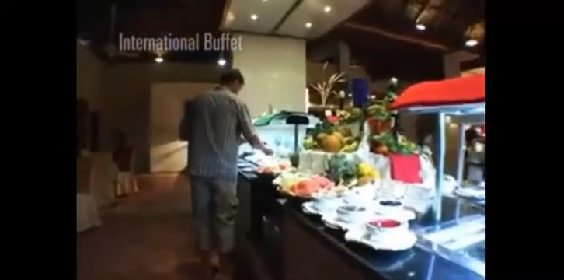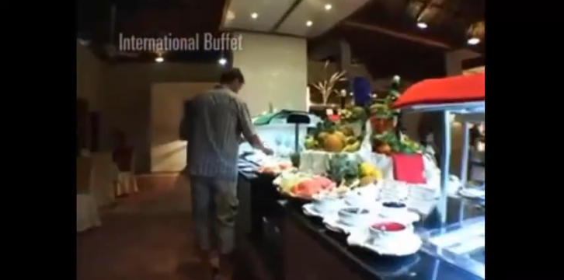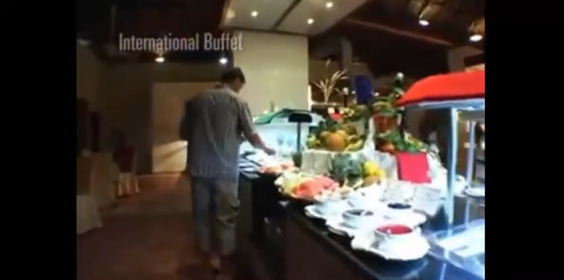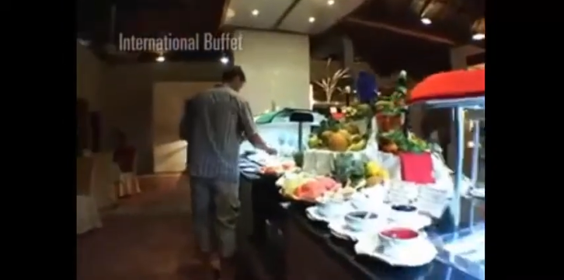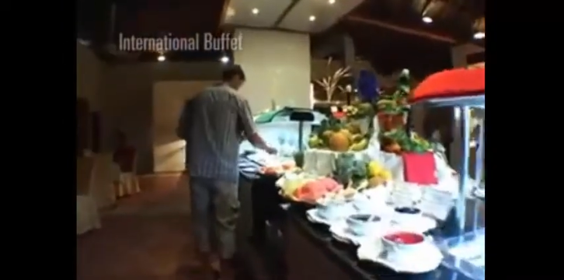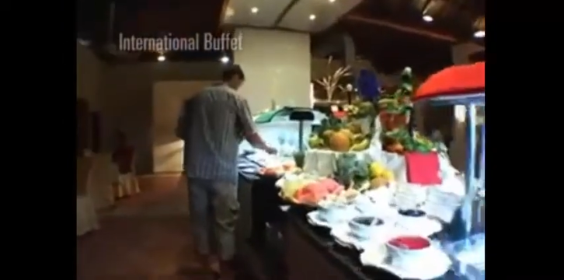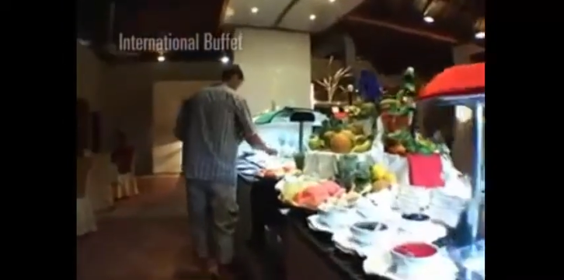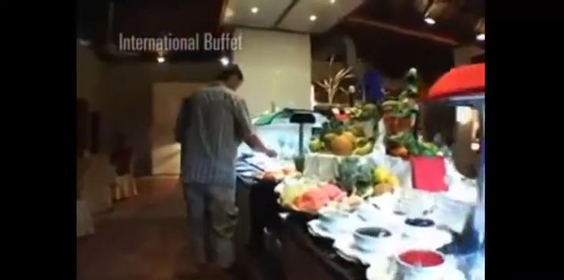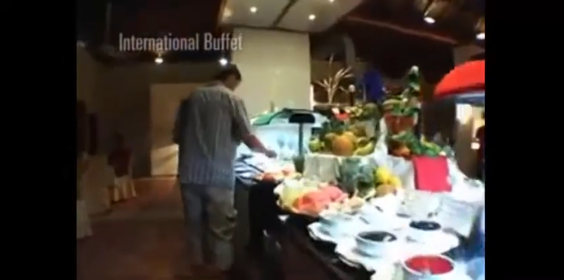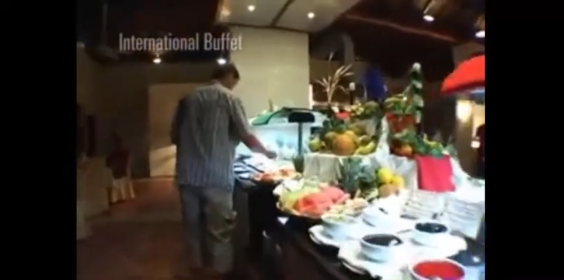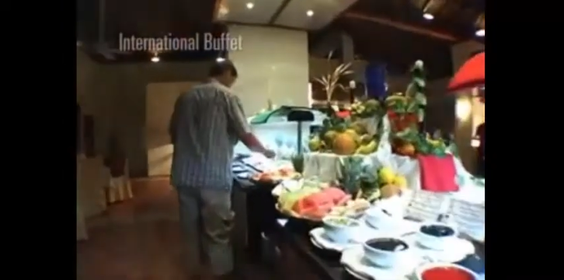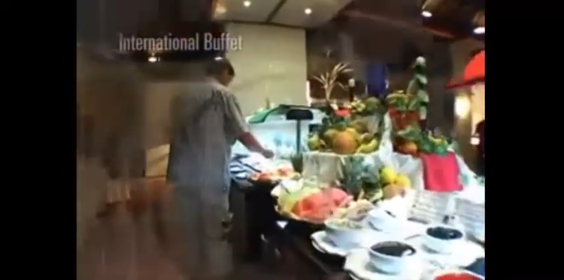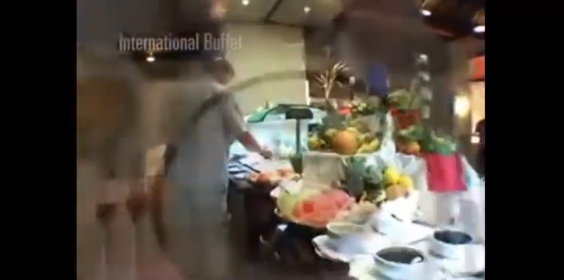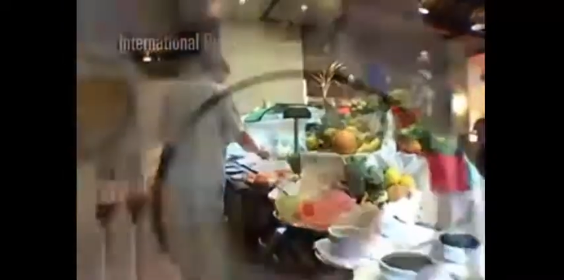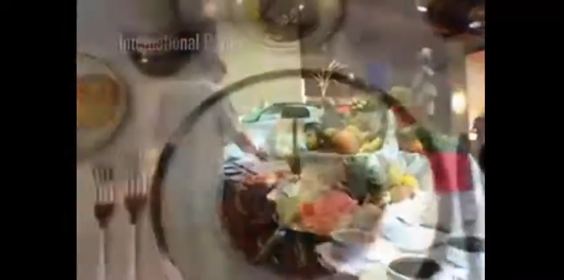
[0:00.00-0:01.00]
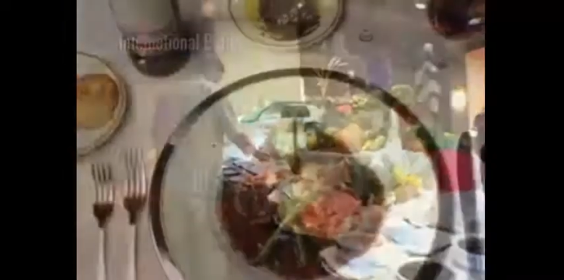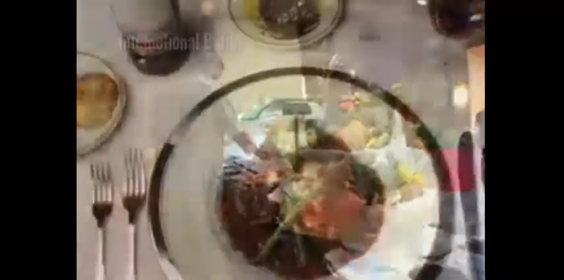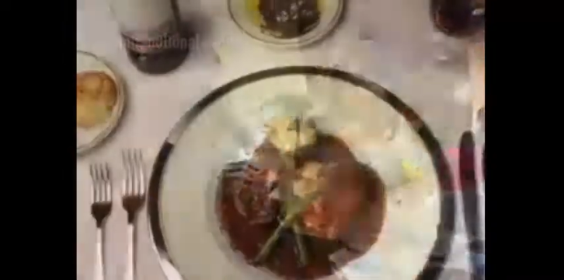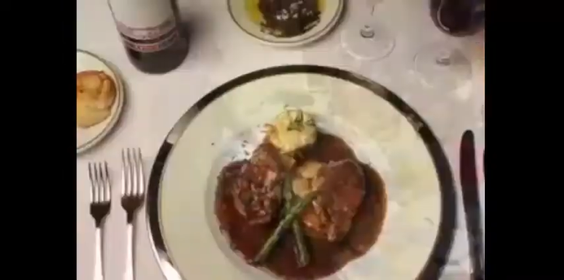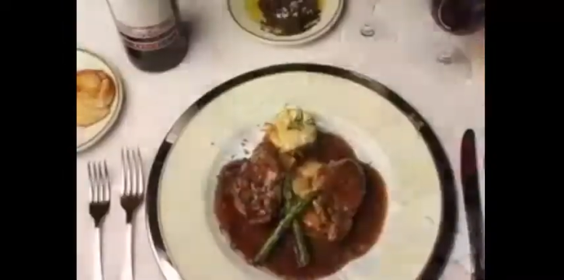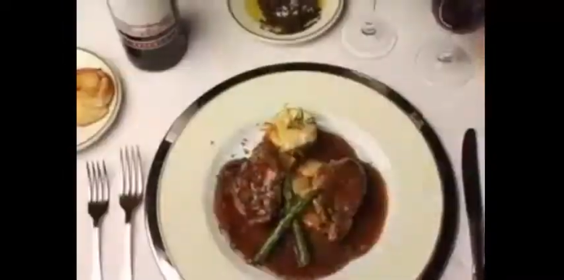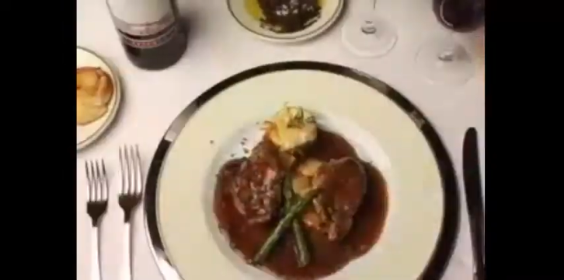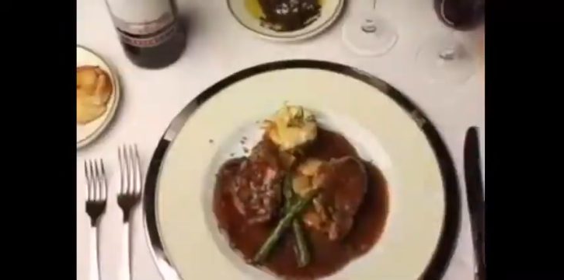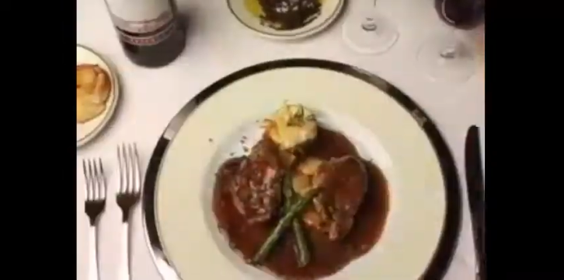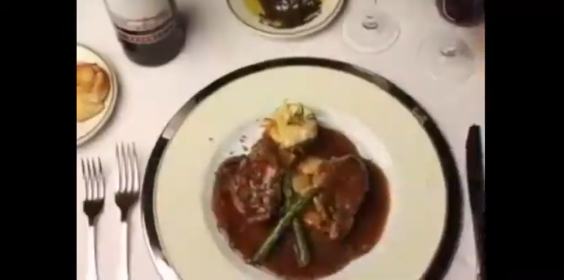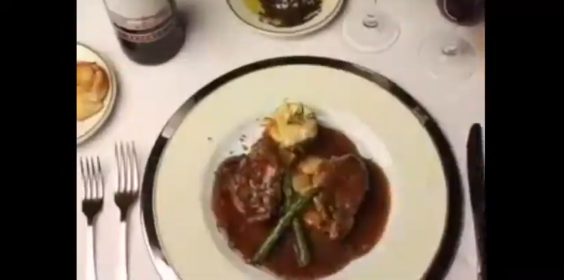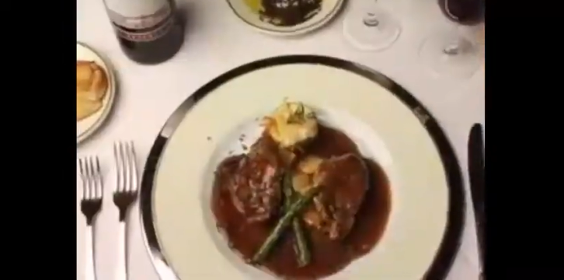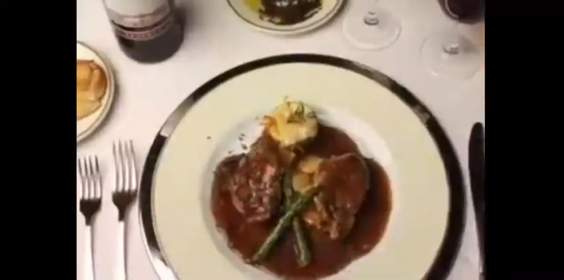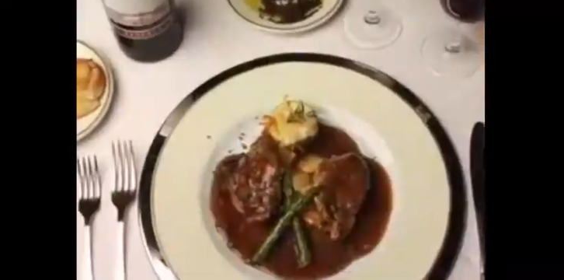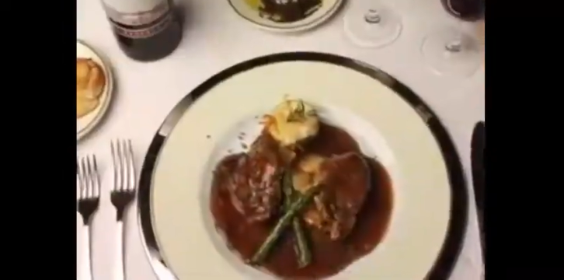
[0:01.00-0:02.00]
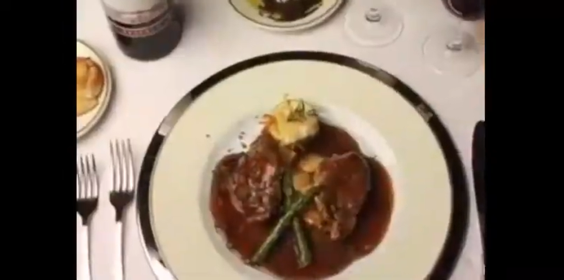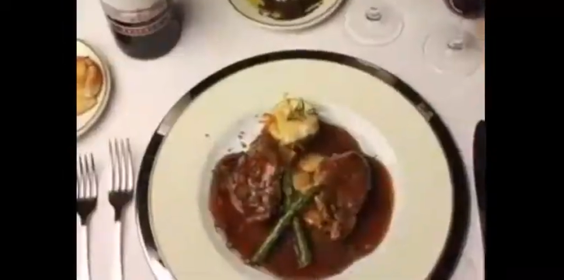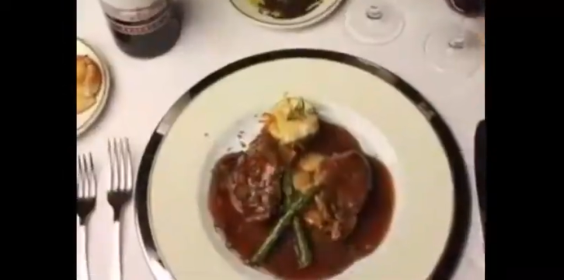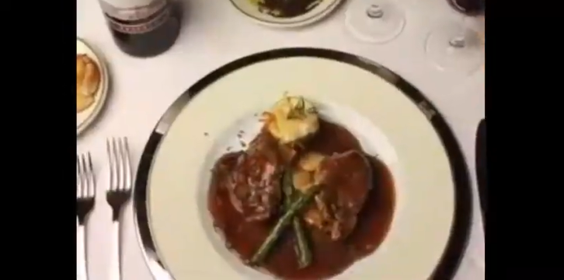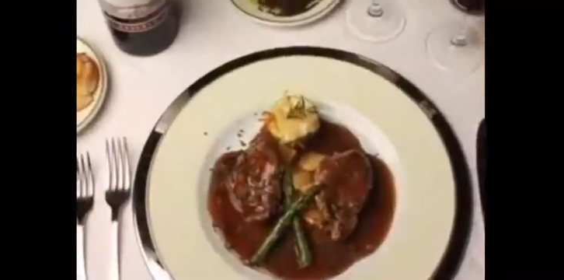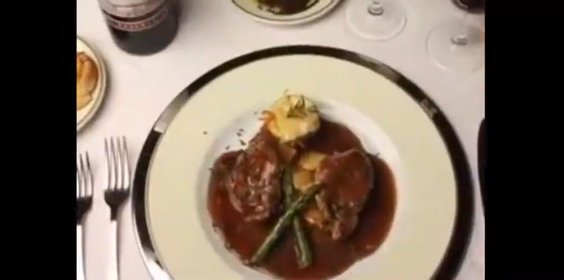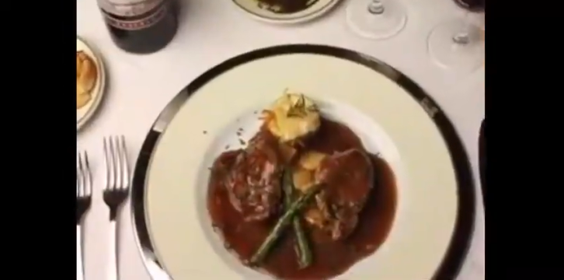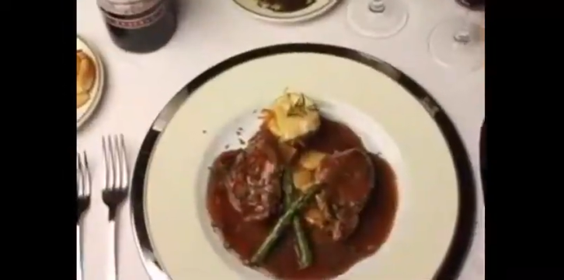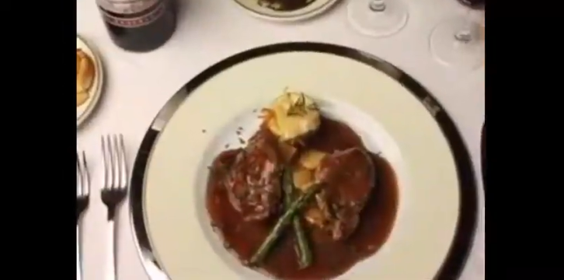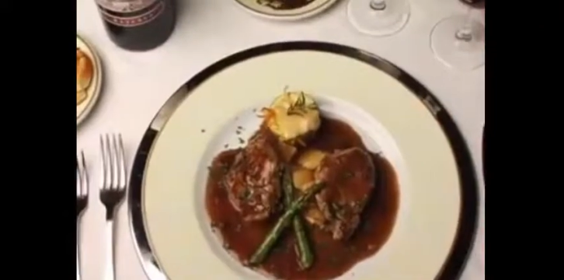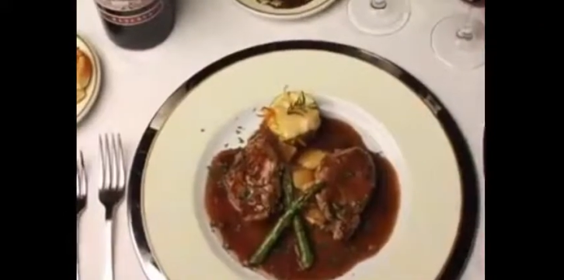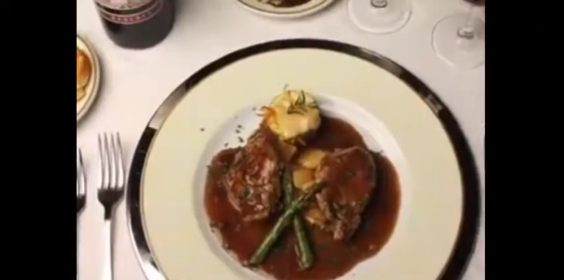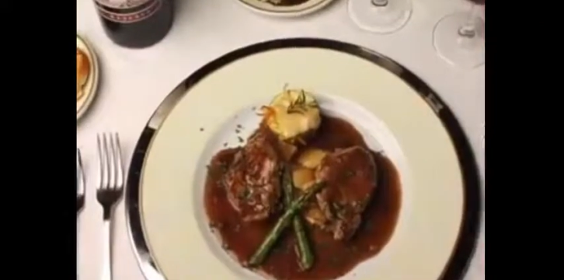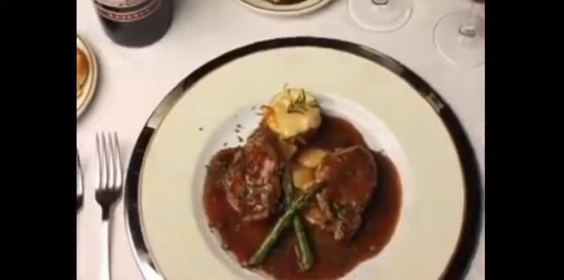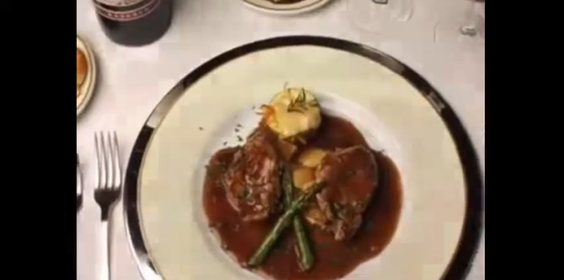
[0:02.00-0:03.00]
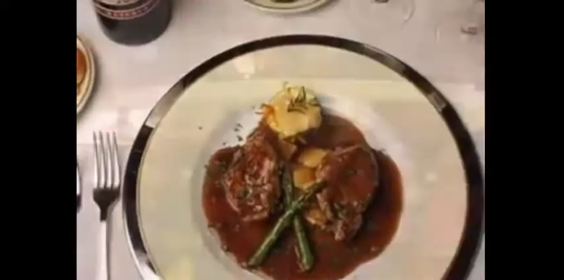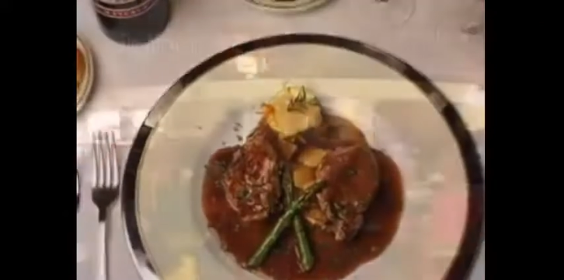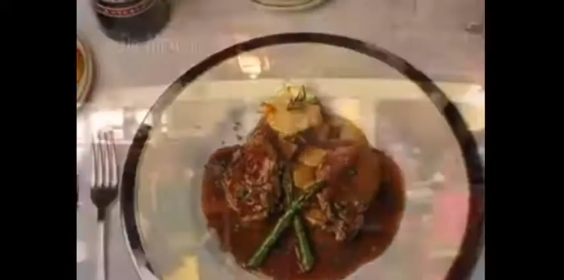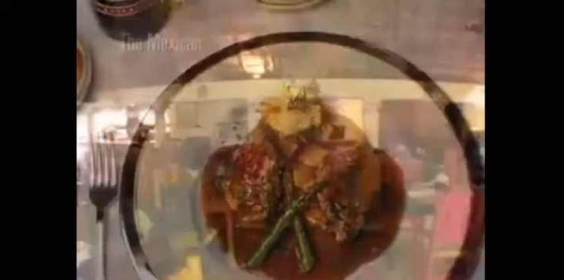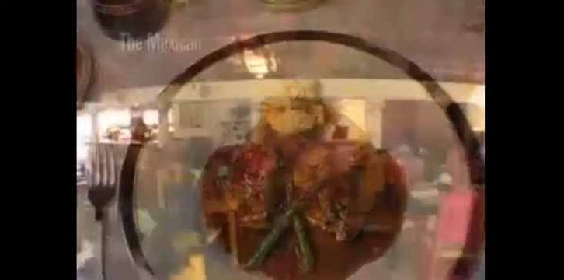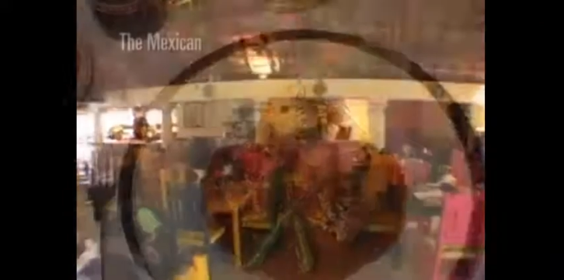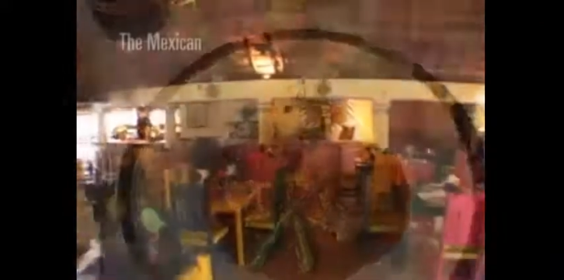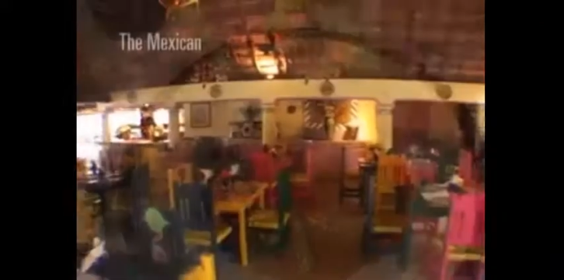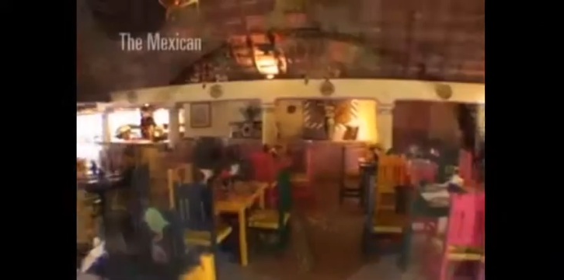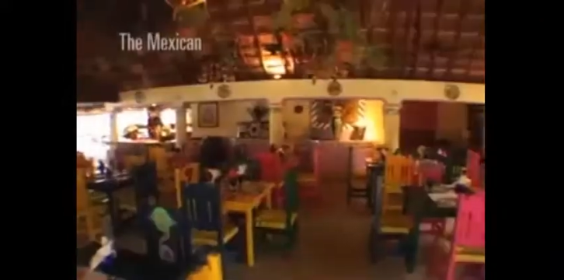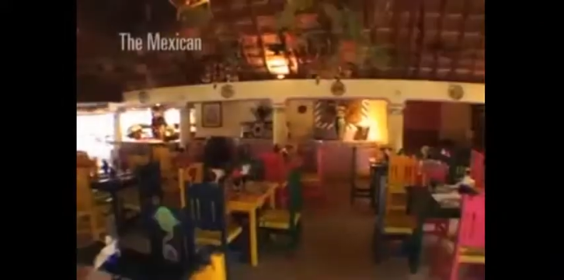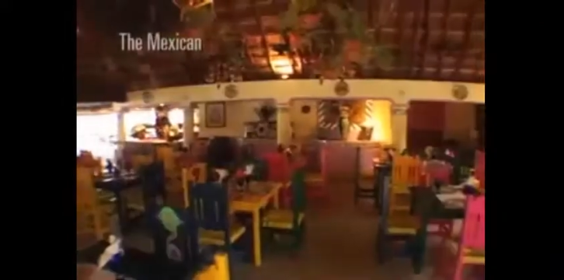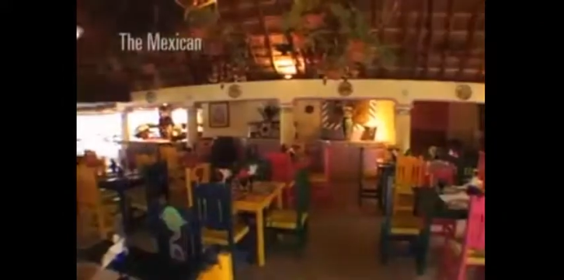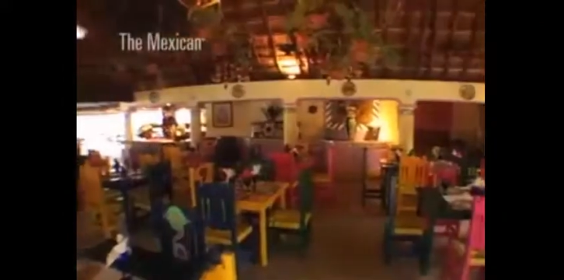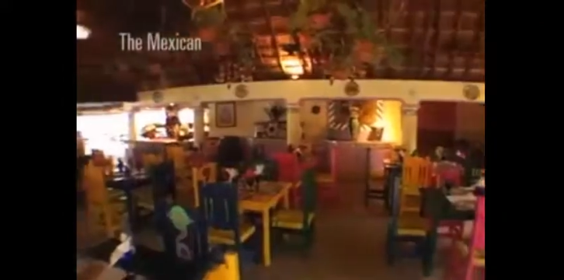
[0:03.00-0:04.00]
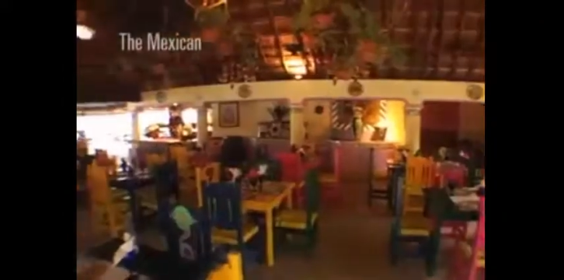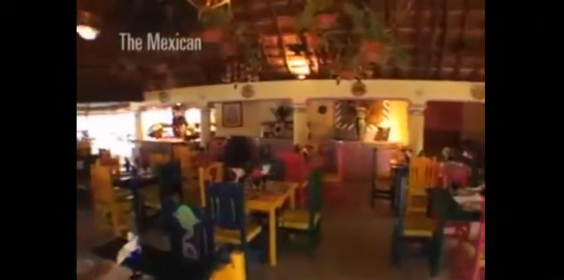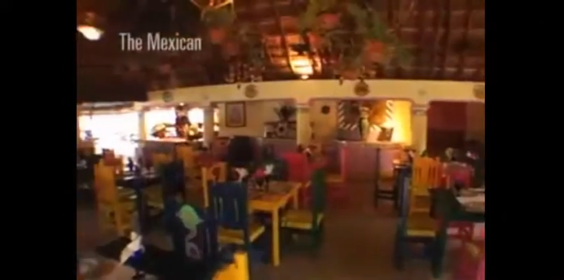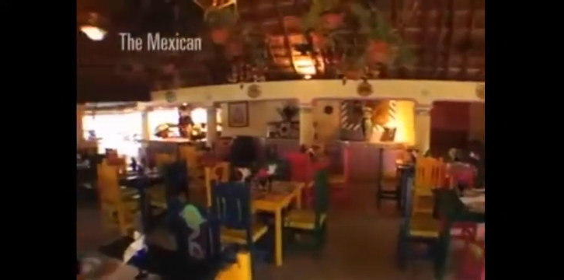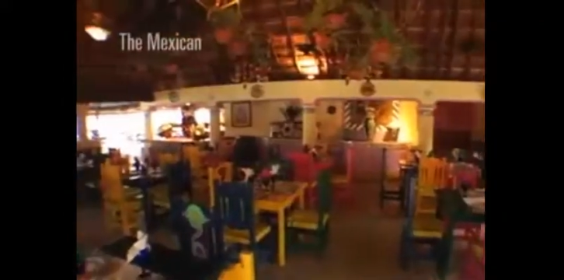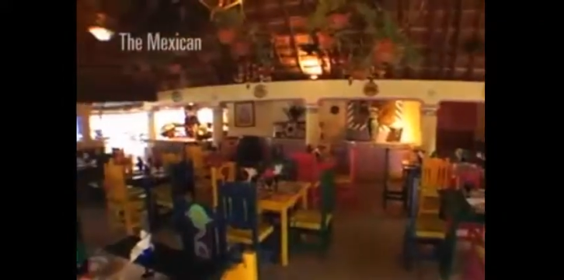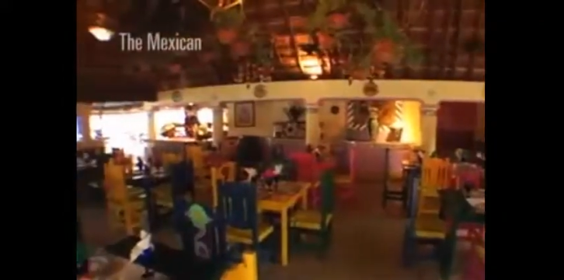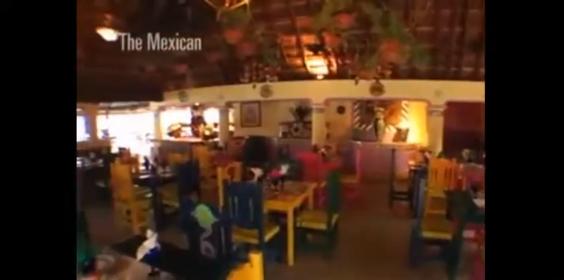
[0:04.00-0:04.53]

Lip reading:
(no speaker visible)